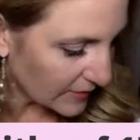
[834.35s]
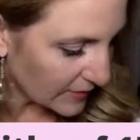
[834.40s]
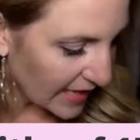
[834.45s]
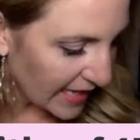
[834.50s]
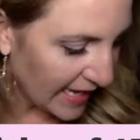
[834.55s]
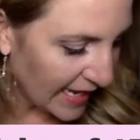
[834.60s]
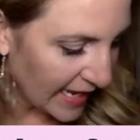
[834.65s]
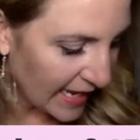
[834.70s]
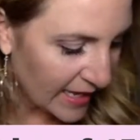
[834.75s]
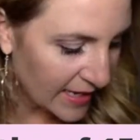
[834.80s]

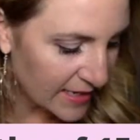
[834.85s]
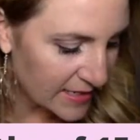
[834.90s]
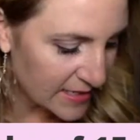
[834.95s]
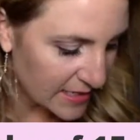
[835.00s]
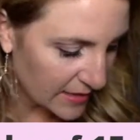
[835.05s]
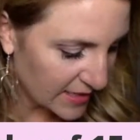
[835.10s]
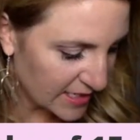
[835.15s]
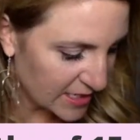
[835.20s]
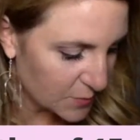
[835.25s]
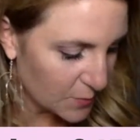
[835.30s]
And
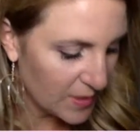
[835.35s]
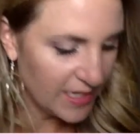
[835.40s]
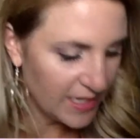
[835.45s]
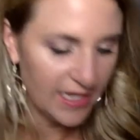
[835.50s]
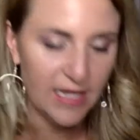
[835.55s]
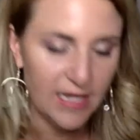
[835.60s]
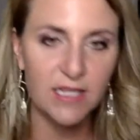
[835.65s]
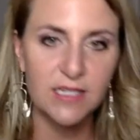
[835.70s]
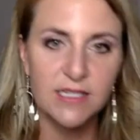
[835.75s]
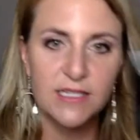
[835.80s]
this one
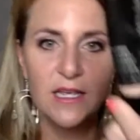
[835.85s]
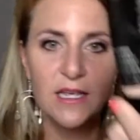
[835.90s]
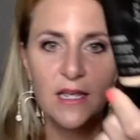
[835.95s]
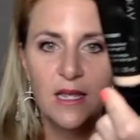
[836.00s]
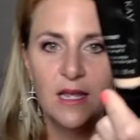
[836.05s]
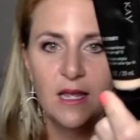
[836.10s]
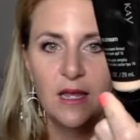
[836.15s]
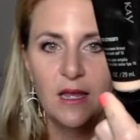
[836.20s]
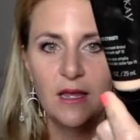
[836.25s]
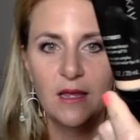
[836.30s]
is
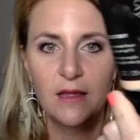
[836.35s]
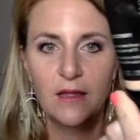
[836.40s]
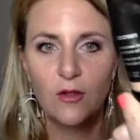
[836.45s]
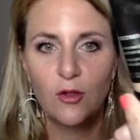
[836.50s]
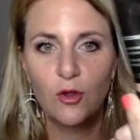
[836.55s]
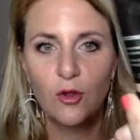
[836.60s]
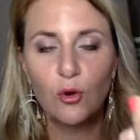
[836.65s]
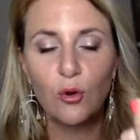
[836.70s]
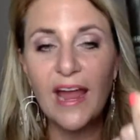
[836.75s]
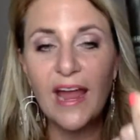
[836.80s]

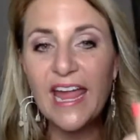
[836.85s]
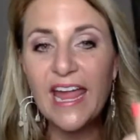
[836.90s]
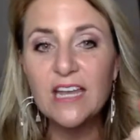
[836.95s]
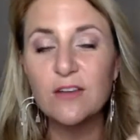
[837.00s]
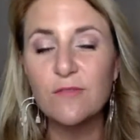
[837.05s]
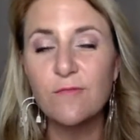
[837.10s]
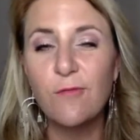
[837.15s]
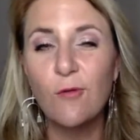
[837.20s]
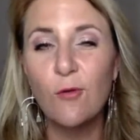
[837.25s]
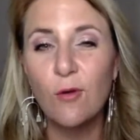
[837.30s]

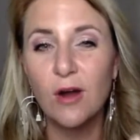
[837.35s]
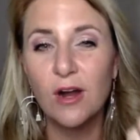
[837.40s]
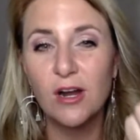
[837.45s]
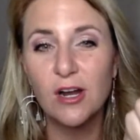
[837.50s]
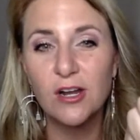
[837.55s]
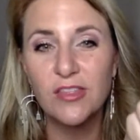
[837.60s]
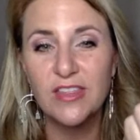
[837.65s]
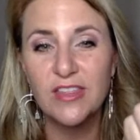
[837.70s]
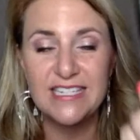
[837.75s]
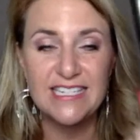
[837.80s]
great
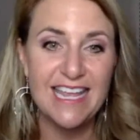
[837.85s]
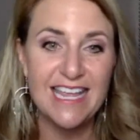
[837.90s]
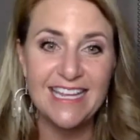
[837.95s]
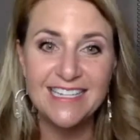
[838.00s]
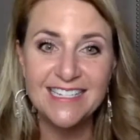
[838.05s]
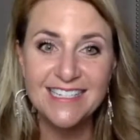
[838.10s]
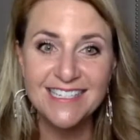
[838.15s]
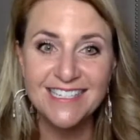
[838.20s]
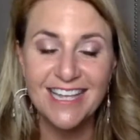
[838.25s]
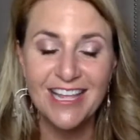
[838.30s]
for the
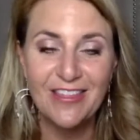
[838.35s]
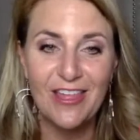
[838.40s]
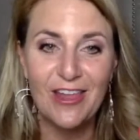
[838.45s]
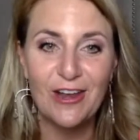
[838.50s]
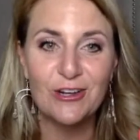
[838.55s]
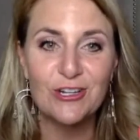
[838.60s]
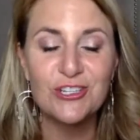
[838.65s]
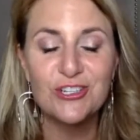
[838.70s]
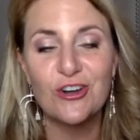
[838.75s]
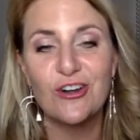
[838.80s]
teens that
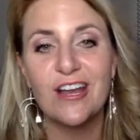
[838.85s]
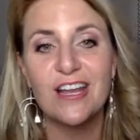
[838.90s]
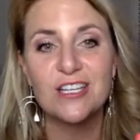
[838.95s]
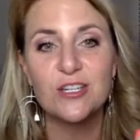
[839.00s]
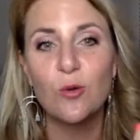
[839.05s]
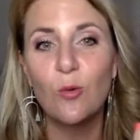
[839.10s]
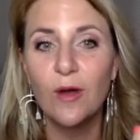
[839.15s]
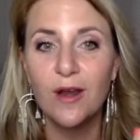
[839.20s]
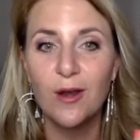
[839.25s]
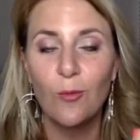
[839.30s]
are starting
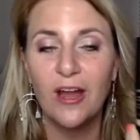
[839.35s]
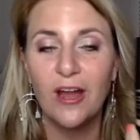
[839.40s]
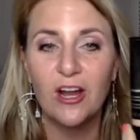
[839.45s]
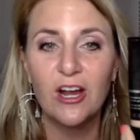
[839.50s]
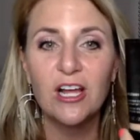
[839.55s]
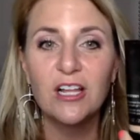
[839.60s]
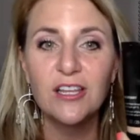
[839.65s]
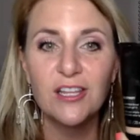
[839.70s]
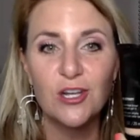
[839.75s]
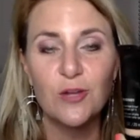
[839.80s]
to want to wear
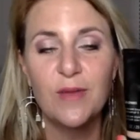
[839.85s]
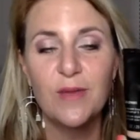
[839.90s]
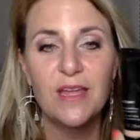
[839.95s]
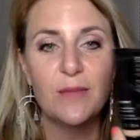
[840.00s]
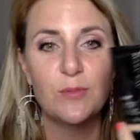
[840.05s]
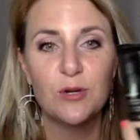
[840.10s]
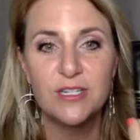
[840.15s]
a little bit,